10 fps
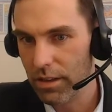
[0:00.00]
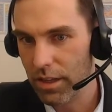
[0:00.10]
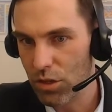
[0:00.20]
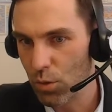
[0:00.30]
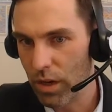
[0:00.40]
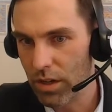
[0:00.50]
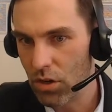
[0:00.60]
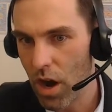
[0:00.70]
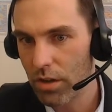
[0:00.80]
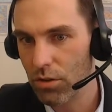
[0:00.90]
this way: a
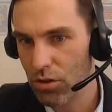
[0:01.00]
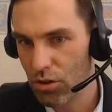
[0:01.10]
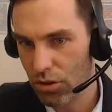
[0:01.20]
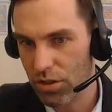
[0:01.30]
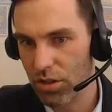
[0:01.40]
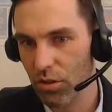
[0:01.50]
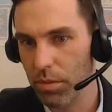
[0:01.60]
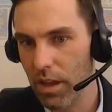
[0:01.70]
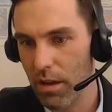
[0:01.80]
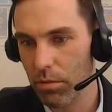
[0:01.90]
doctor should still
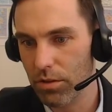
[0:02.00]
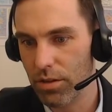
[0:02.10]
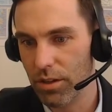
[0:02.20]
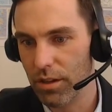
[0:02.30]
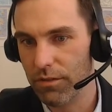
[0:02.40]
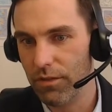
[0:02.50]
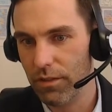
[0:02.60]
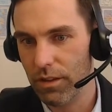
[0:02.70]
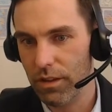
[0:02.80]
be able to, if